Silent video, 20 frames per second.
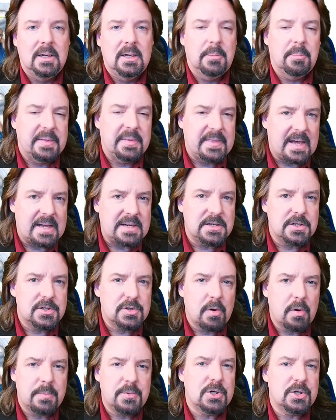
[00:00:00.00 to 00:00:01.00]
But that
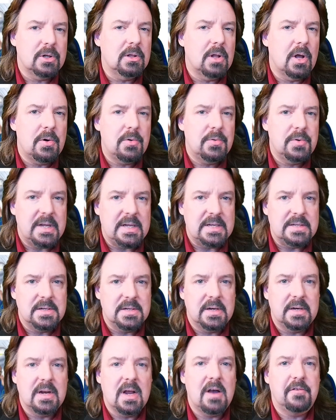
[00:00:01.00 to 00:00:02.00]
description alone isn't
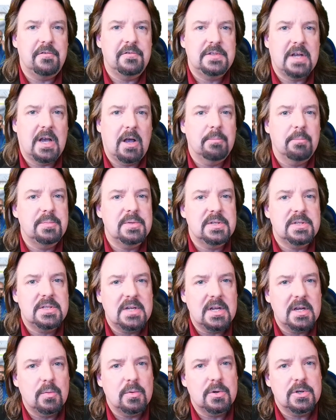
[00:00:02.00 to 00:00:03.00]
enough to help
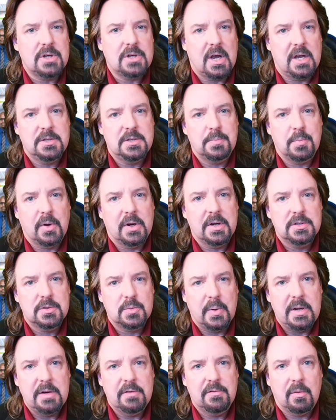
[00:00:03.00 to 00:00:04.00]
distinguish iSpring
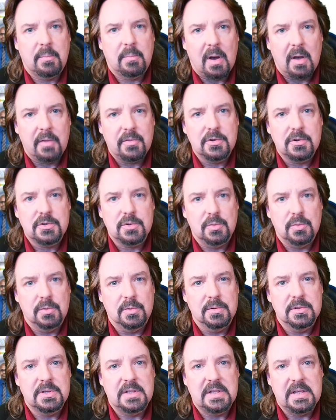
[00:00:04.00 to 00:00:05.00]
Suite from other
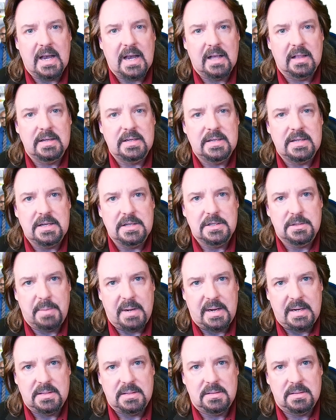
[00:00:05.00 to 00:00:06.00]
tools in the L&D
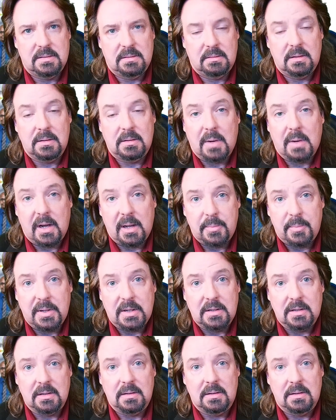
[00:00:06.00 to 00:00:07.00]
space, in my
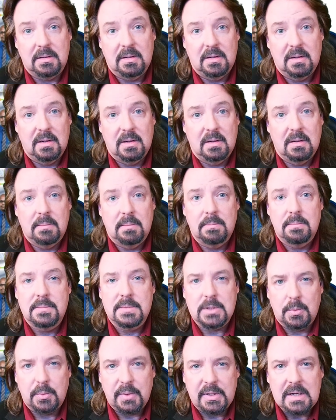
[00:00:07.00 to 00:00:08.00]
opinion.
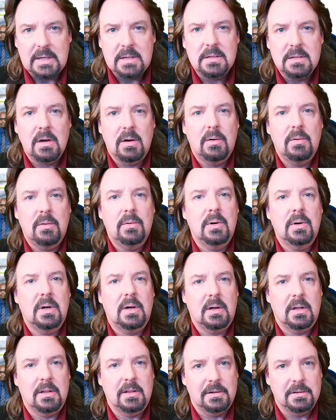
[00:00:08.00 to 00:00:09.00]
So we need to go
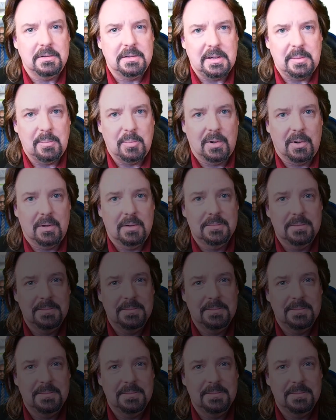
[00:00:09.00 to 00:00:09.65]
a little deeper.